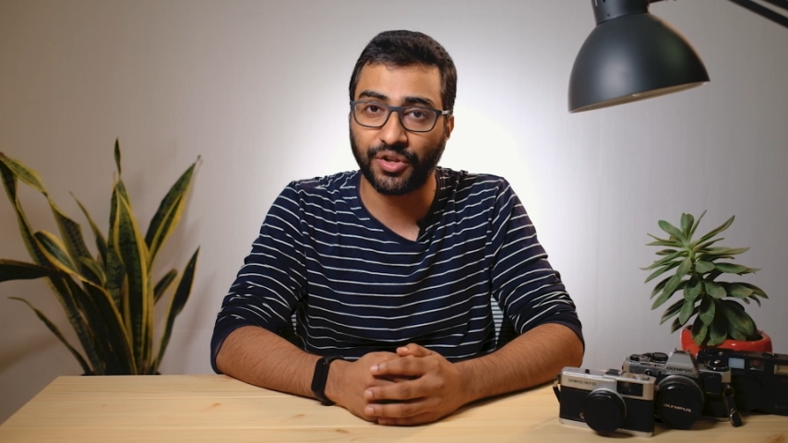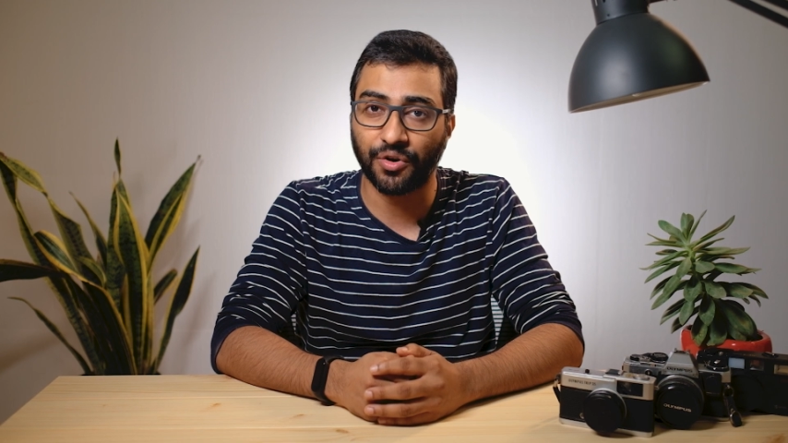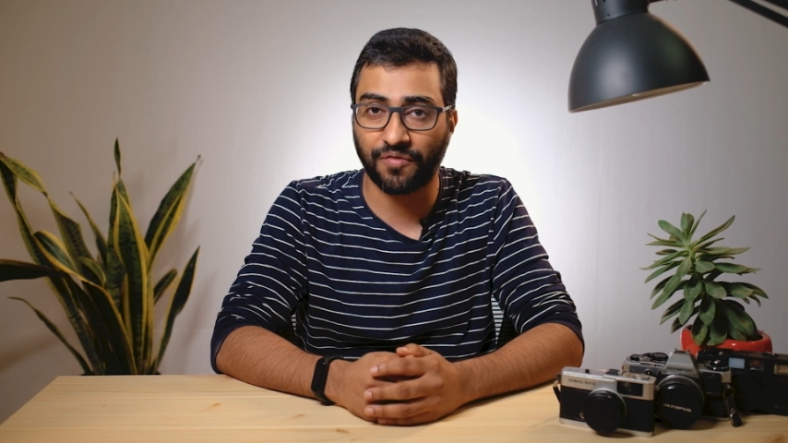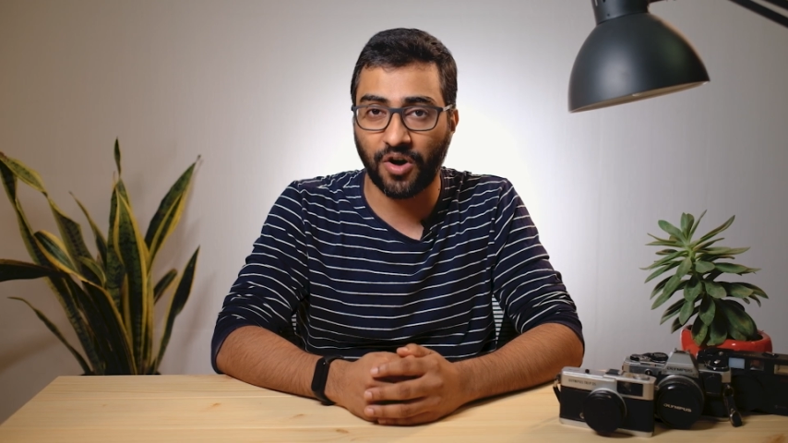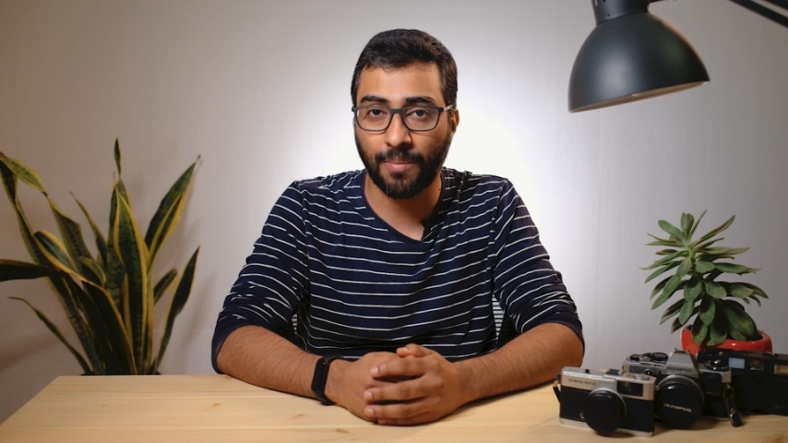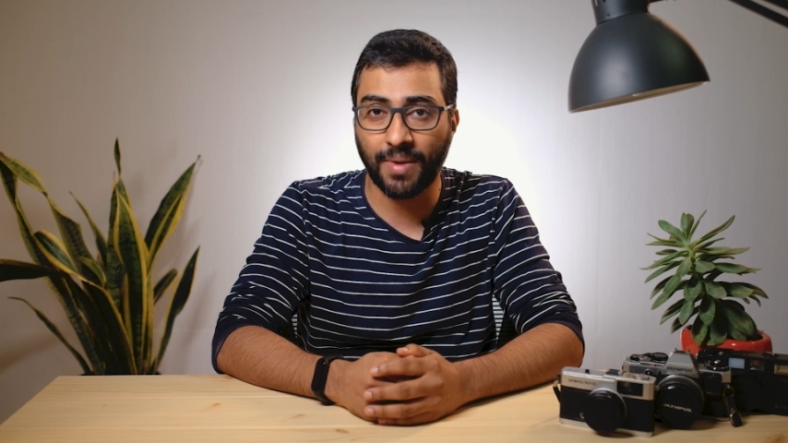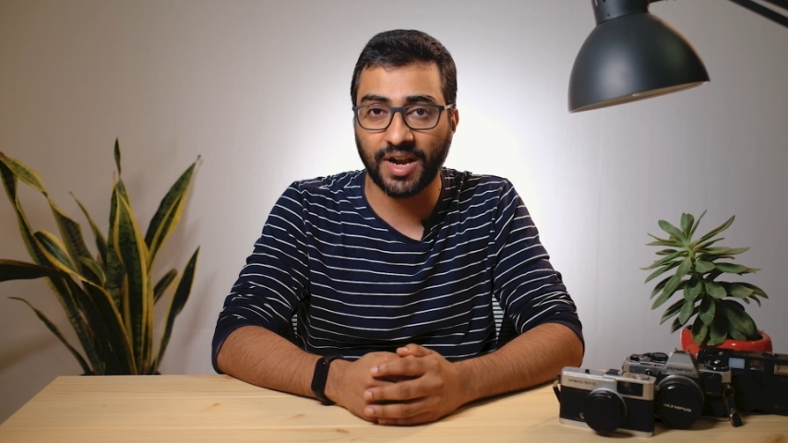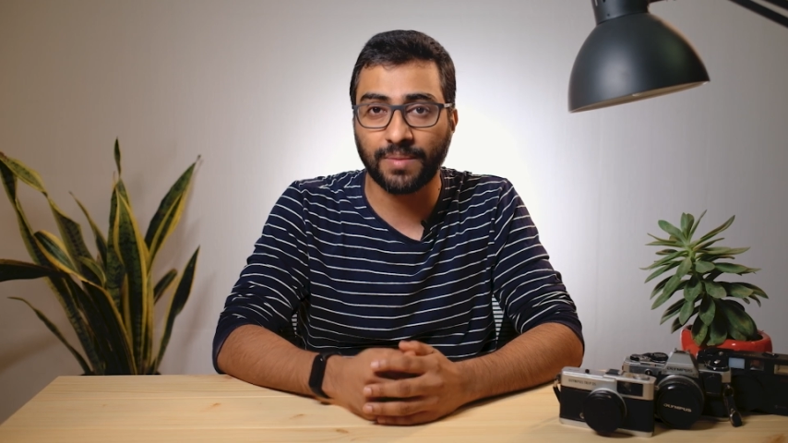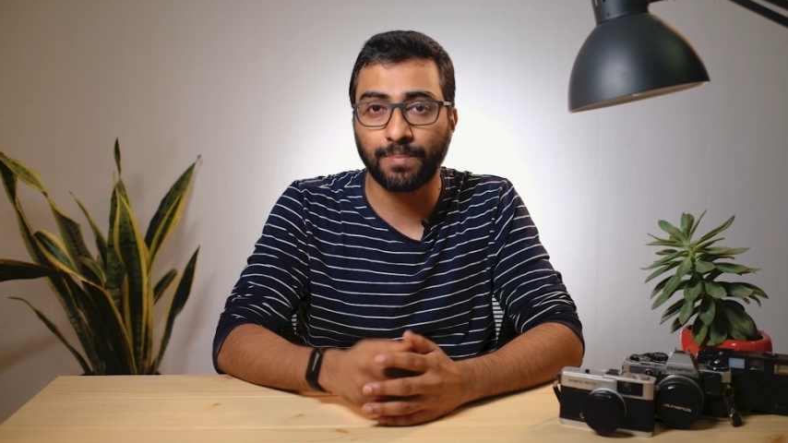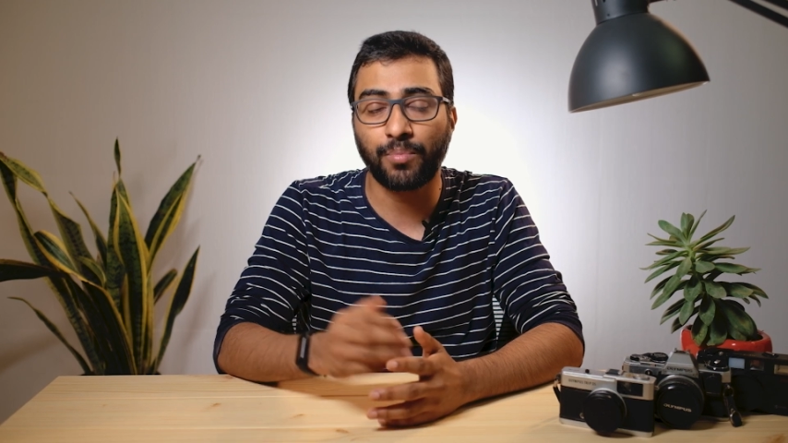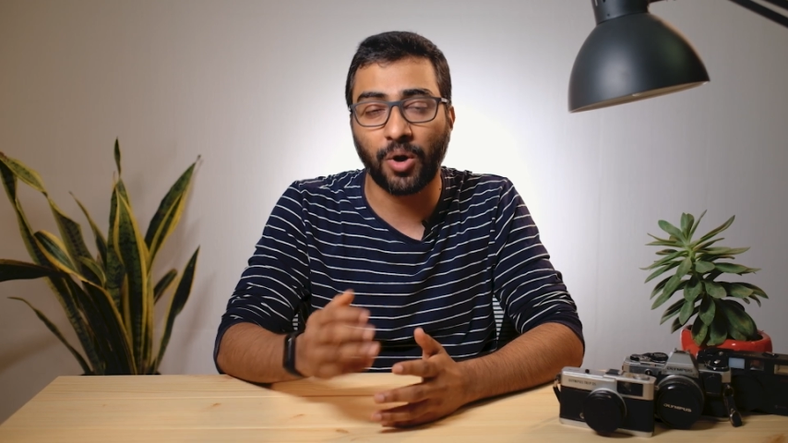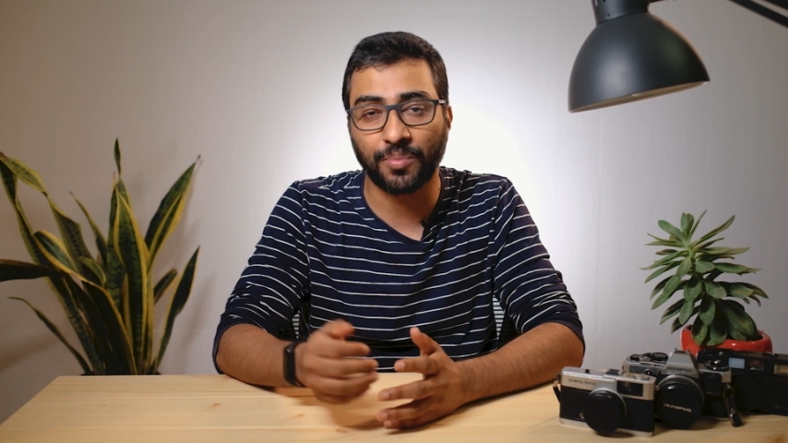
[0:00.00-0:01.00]

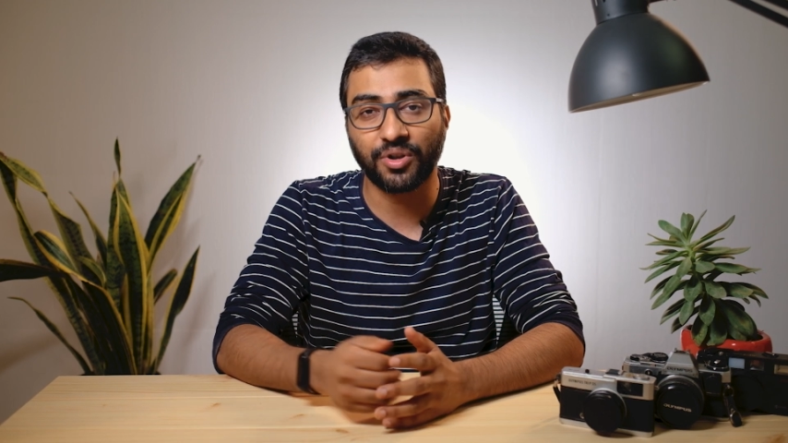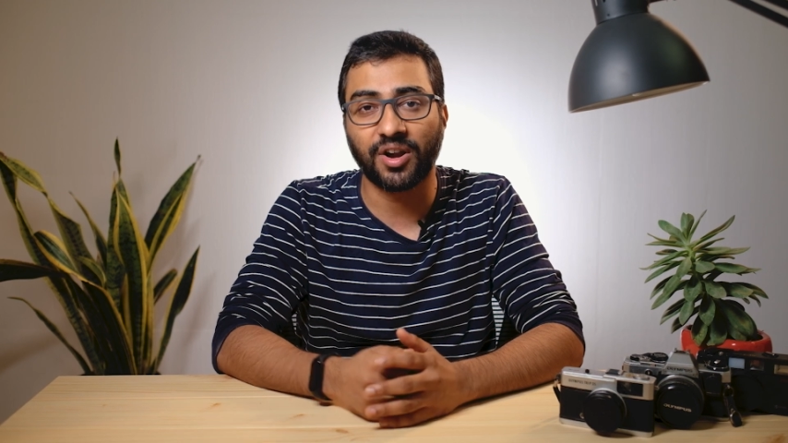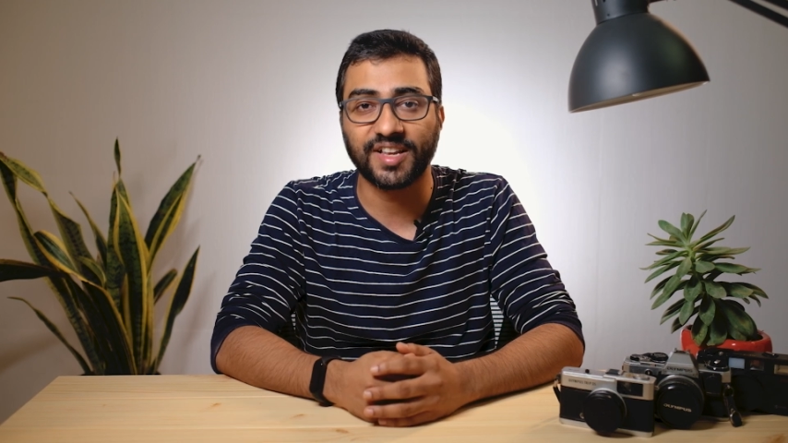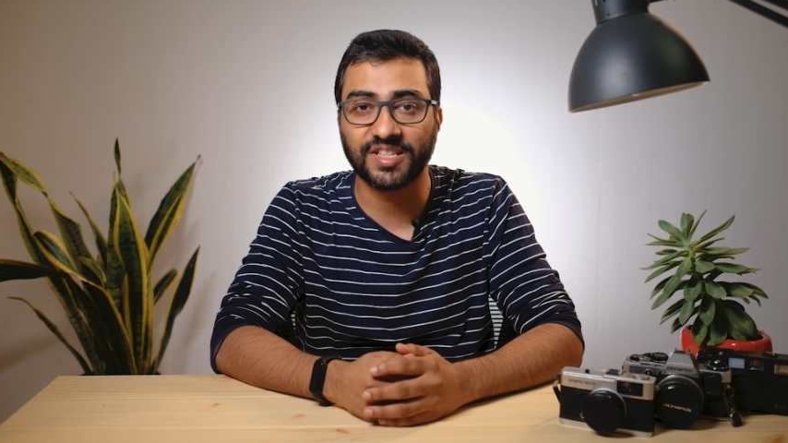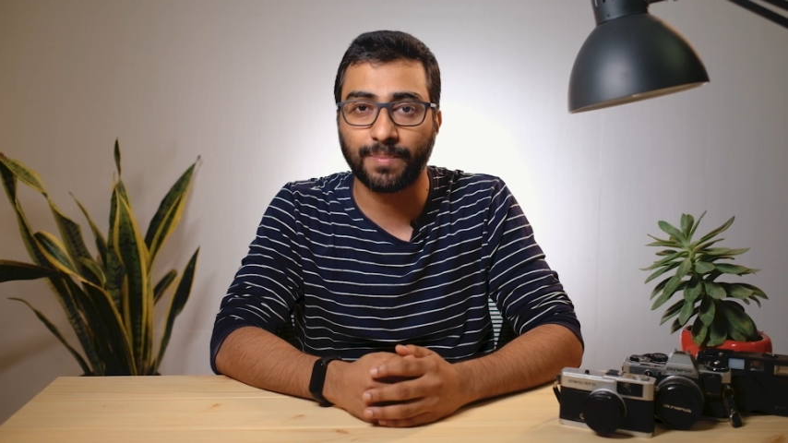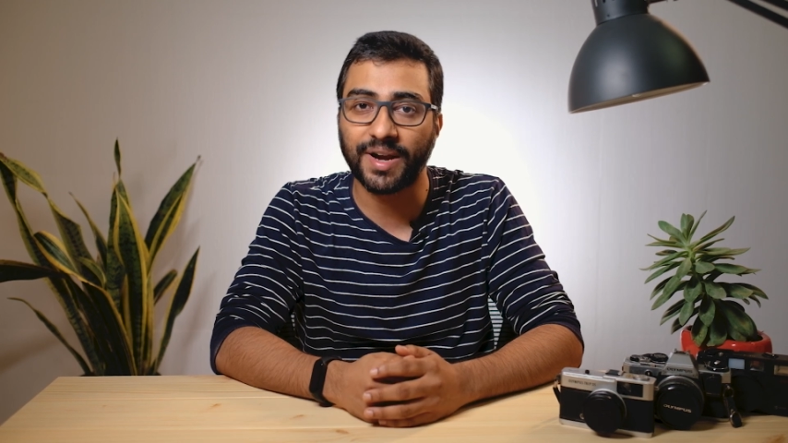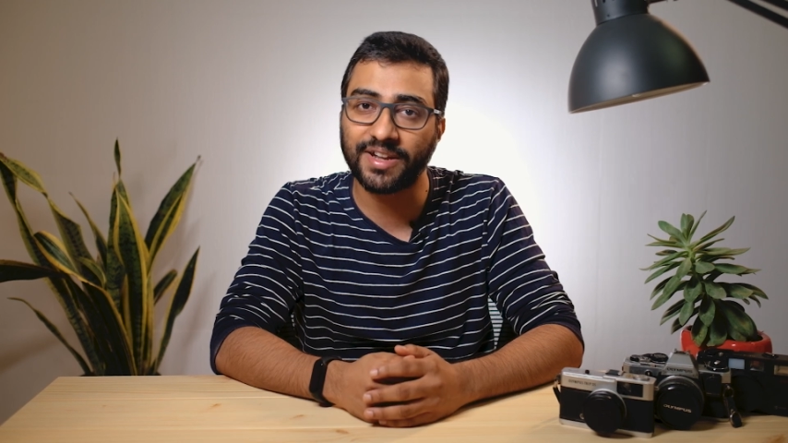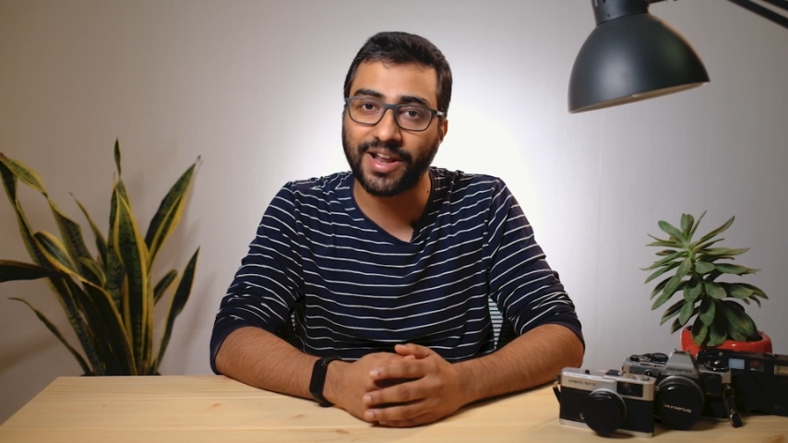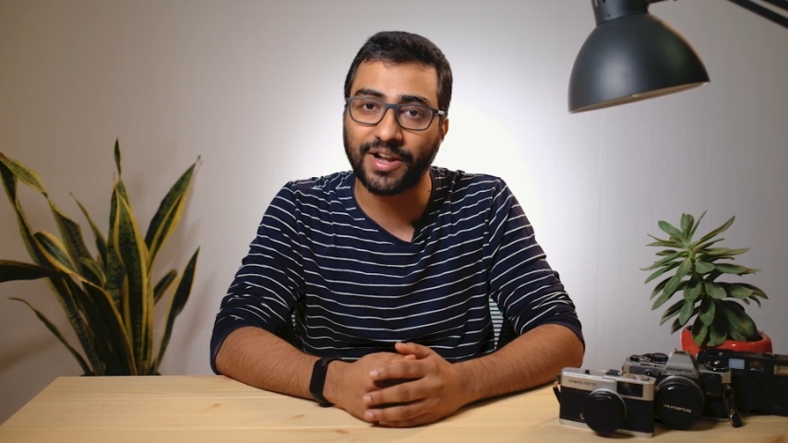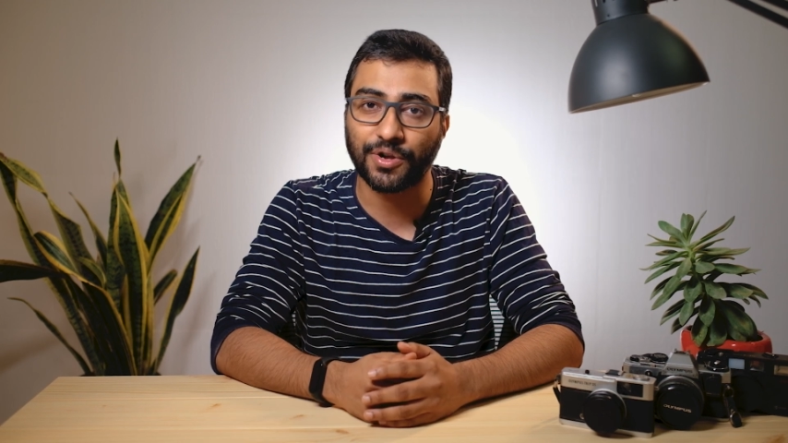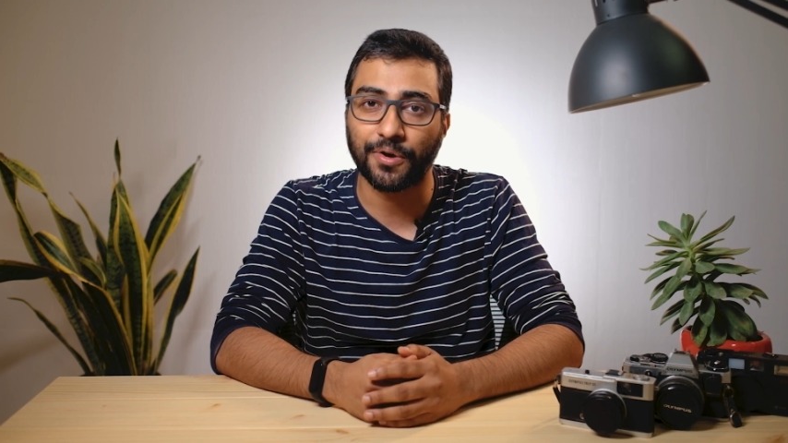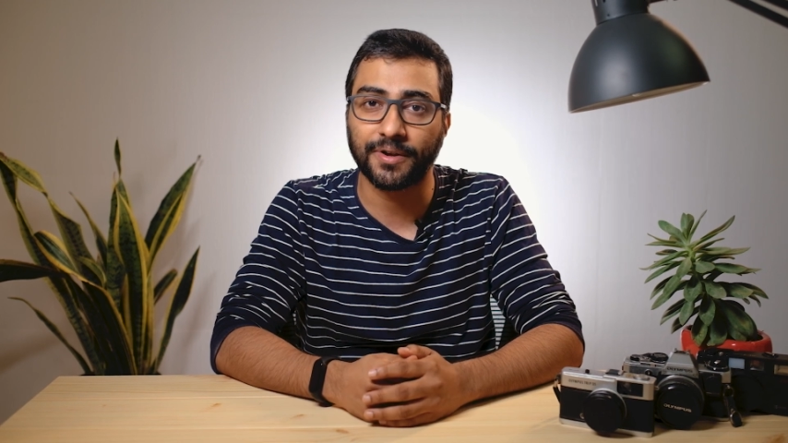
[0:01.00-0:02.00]
format popularized by
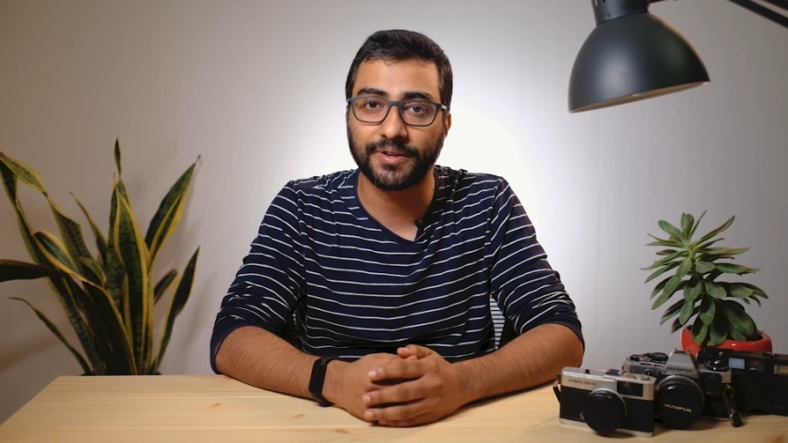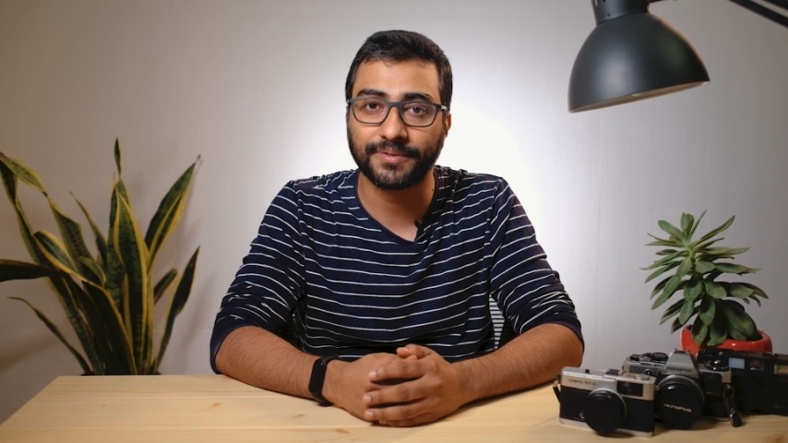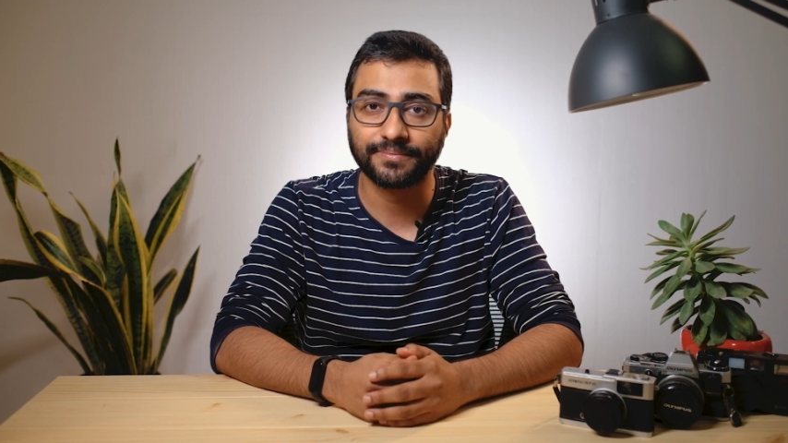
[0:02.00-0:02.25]
TikTok.